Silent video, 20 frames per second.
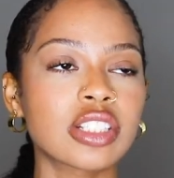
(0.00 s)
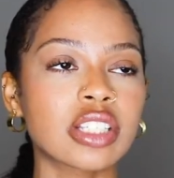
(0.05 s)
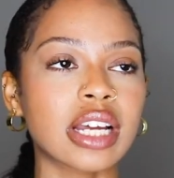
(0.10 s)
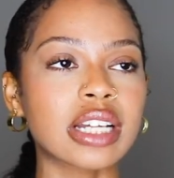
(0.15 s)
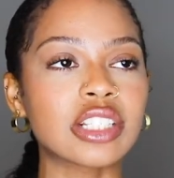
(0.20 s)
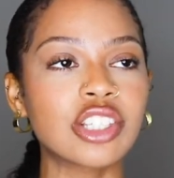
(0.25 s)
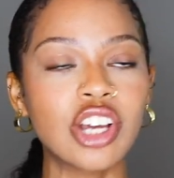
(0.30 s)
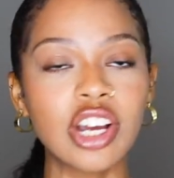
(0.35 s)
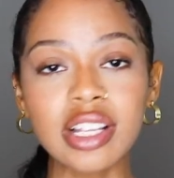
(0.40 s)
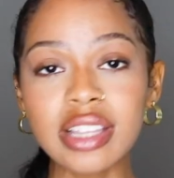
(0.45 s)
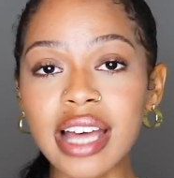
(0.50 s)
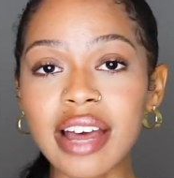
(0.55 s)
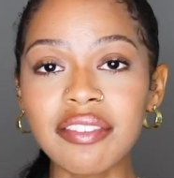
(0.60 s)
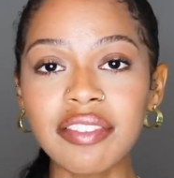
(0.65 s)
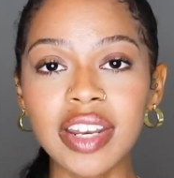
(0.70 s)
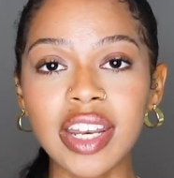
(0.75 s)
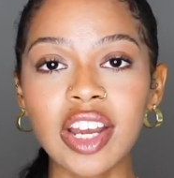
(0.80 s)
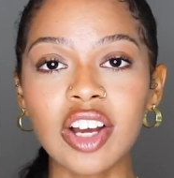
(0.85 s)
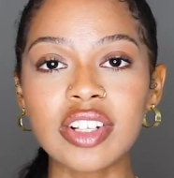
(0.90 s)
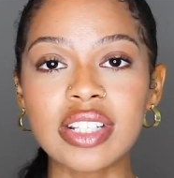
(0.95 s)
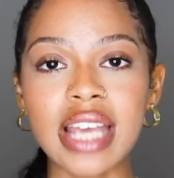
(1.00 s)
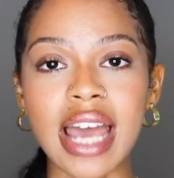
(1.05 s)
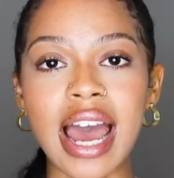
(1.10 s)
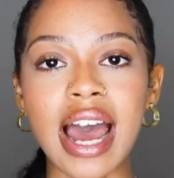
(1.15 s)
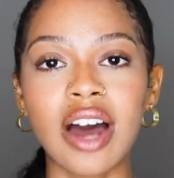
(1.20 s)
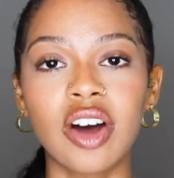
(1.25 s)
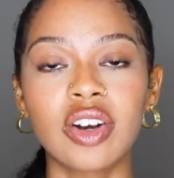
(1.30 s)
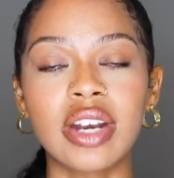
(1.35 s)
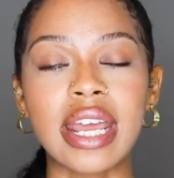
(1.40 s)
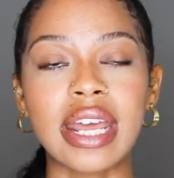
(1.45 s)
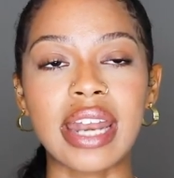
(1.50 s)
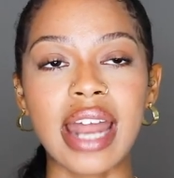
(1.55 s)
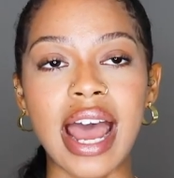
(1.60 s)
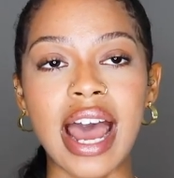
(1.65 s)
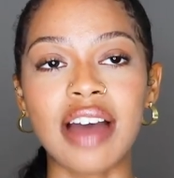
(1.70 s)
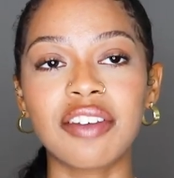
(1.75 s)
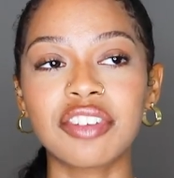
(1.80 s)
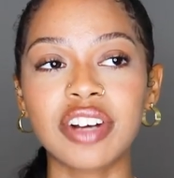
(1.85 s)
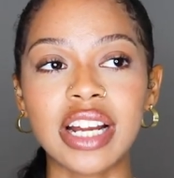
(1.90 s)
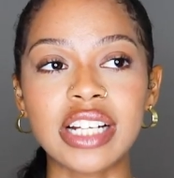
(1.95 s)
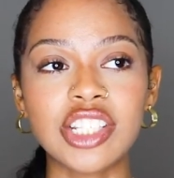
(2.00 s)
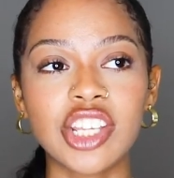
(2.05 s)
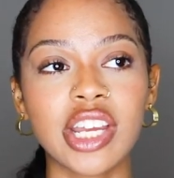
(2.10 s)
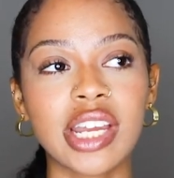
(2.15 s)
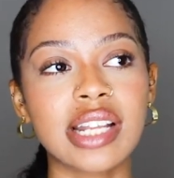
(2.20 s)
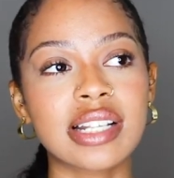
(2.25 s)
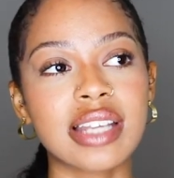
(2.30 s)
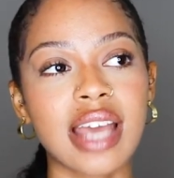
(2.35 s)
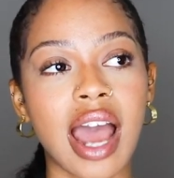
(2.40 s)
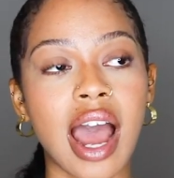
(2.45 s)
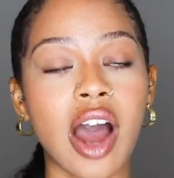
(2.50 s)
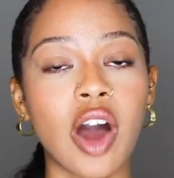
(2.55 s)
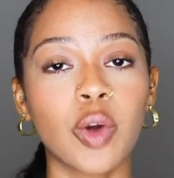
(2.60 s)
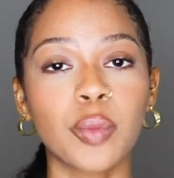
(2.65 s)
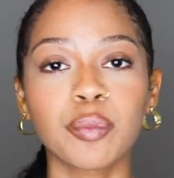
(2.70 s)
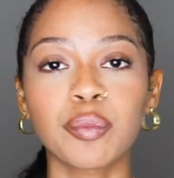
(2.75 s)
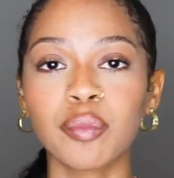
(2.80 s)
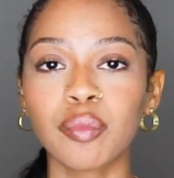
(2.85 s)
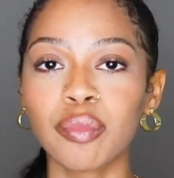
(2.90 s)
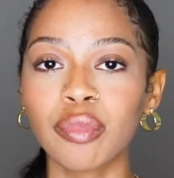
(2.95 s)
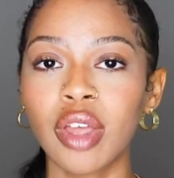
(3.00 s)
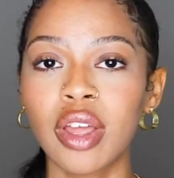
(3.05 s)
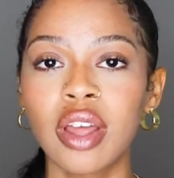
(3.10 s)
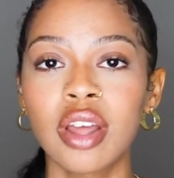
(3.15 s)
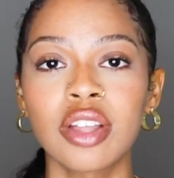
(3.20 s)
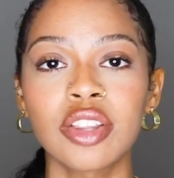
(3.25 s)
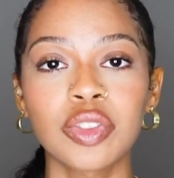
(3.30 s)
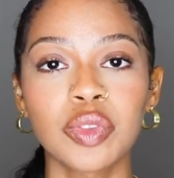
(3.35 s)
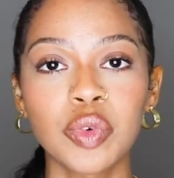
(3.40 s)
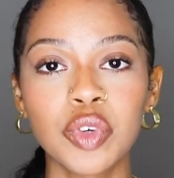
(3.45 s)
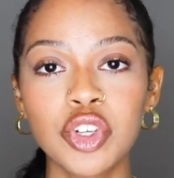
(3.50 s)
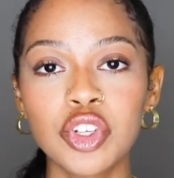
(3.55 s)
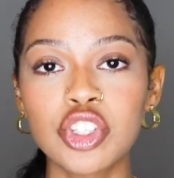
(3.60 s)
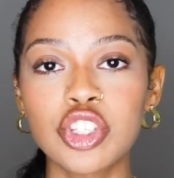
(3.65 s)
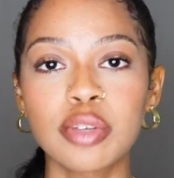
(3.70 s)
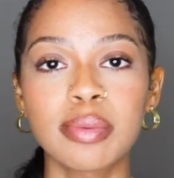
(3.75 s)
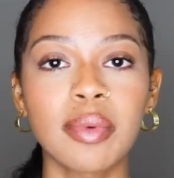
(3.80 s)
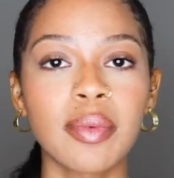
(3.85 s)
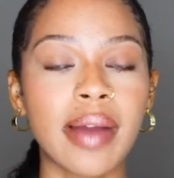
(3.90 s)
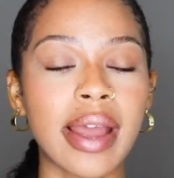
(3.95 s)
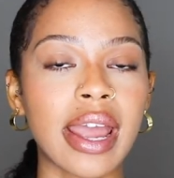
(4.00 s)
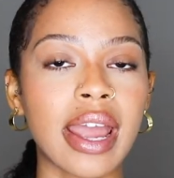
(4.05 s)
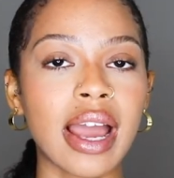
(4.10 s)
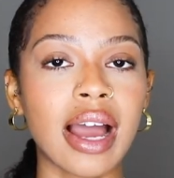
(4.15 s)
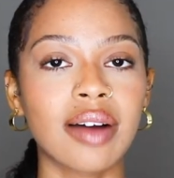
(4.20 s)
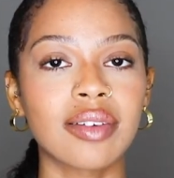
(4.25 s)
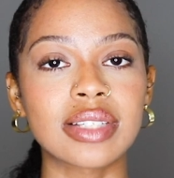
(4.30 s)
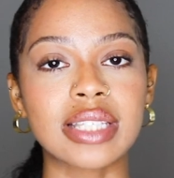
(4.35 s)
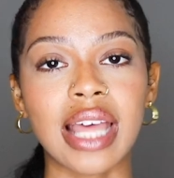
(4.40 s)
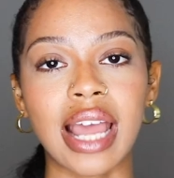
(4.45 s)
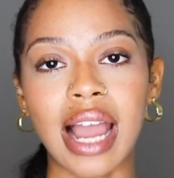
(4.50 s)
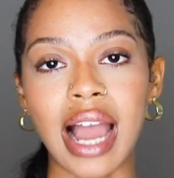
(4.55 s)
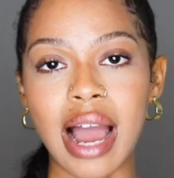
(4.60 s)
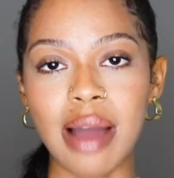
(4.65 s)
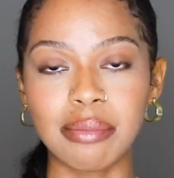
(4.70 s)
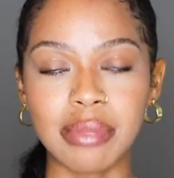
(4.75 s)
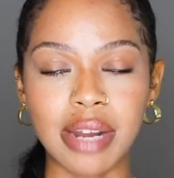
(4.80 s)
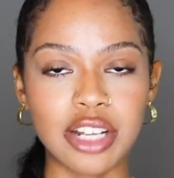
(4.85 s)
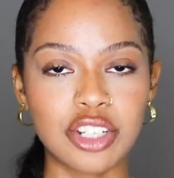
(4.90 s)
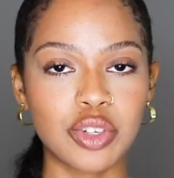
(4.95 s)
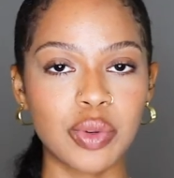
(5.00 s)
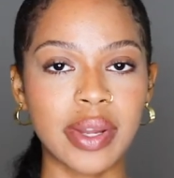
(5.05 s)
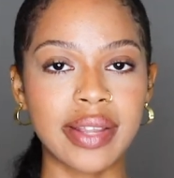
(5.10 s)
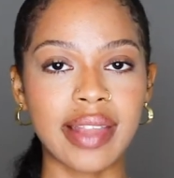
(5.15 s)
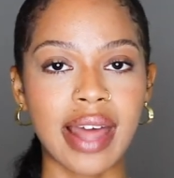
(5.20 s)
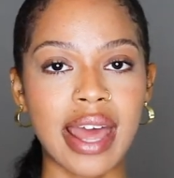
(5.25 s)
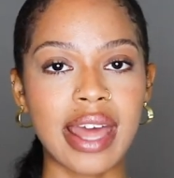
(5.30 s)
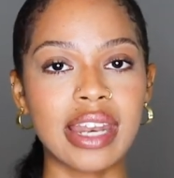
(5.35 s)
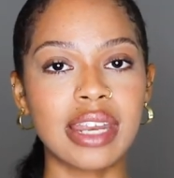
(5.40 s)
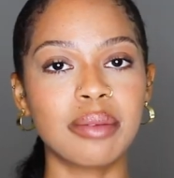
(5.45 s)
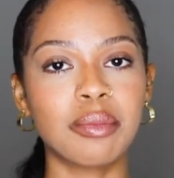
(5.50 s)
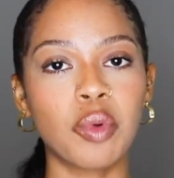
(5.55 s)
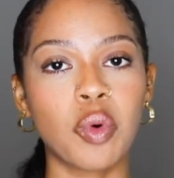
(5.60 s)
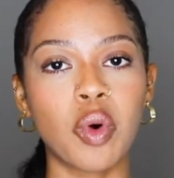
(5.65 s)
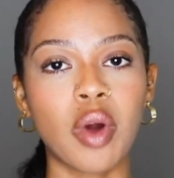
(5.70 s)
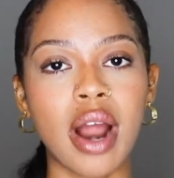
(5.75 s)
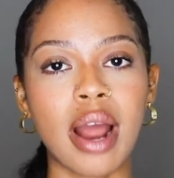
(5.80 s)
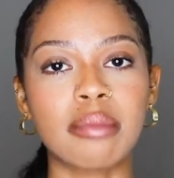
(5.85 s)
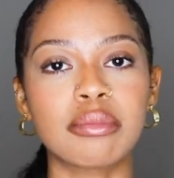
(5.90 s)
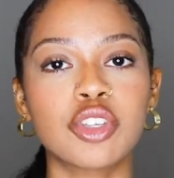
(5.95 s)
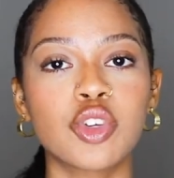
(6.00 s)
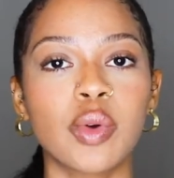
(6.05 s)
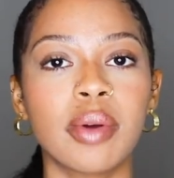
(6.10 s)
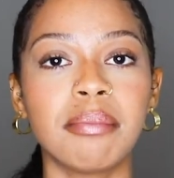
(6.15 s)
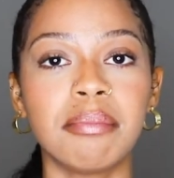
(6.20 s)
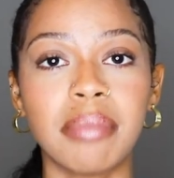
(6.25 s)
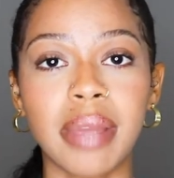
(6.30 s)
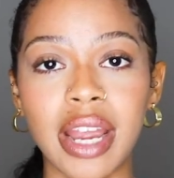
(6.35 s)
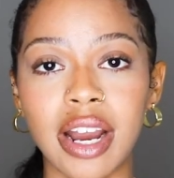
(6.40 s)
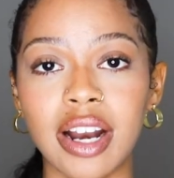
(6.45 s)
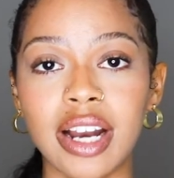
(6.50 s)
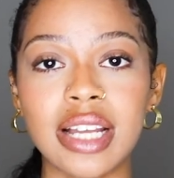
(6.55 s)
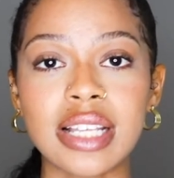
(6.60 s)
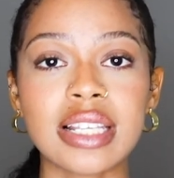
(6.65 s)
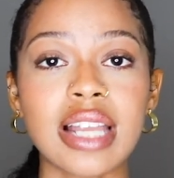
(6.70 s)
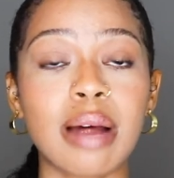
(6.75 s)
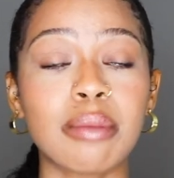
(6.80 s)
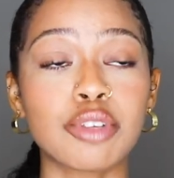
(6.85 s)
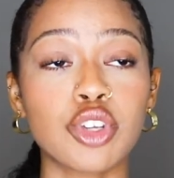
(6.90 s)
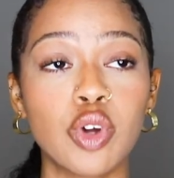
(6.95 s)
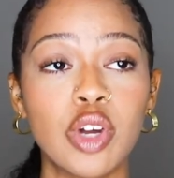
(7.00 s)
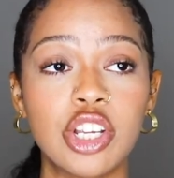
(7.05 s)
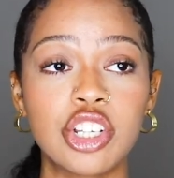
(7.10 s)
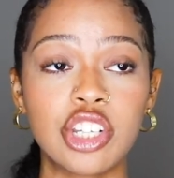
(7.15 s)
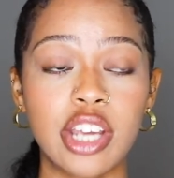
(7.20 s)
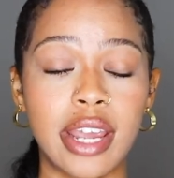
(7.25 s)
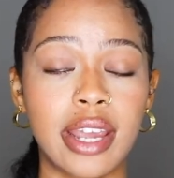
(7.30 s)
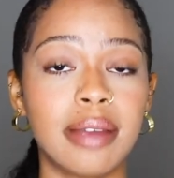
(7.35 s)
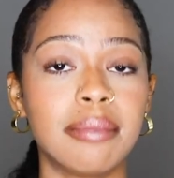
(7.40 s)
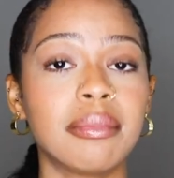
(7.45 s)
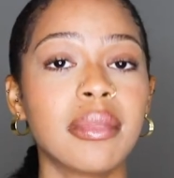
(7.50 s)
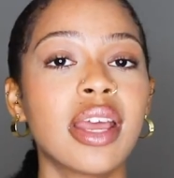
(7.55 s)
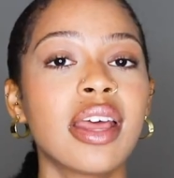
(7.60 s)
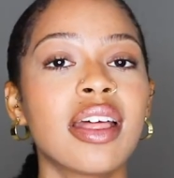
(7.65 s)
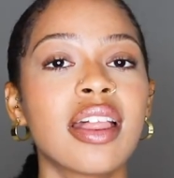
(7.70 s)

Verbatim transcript: So I took that video down and after I took it down, threw YouTube away, I was like, I'm not doing that anymore. I'm too embarrassed. I'm too ashamed.